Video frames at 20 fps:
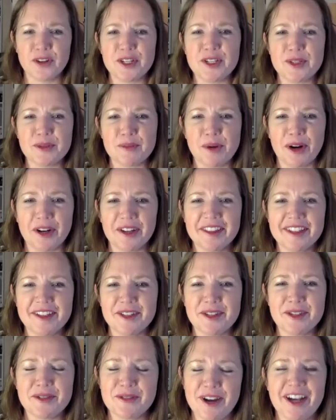smart, the
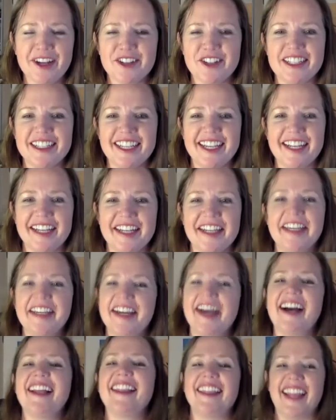distraction technique.
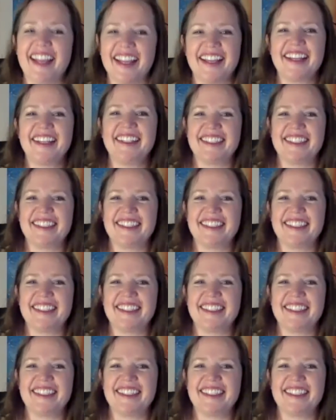I like it.